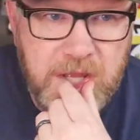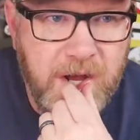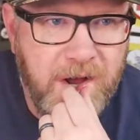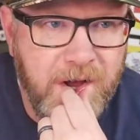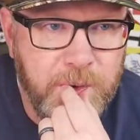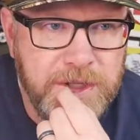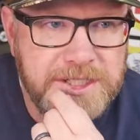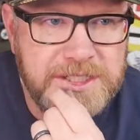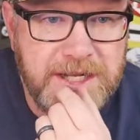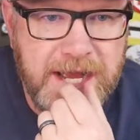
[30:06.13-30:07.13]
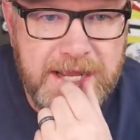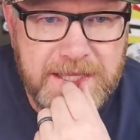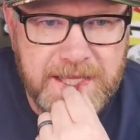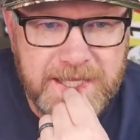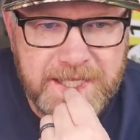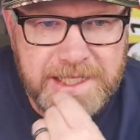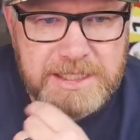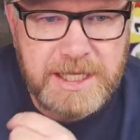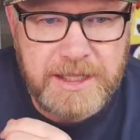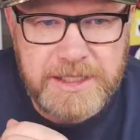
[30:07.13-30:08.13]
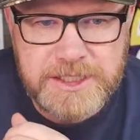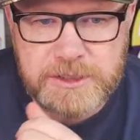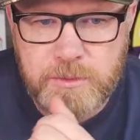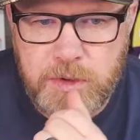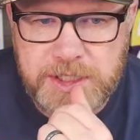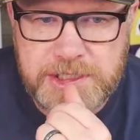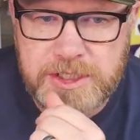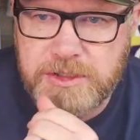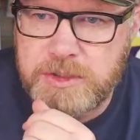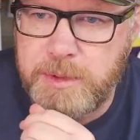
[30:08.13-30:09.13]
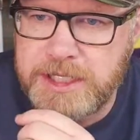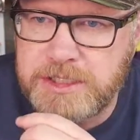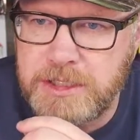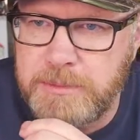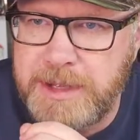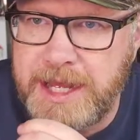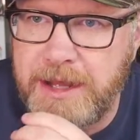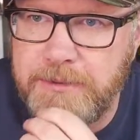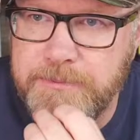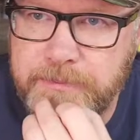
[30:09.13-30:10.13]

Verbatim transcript: on with us tonight that could tell us what's so special about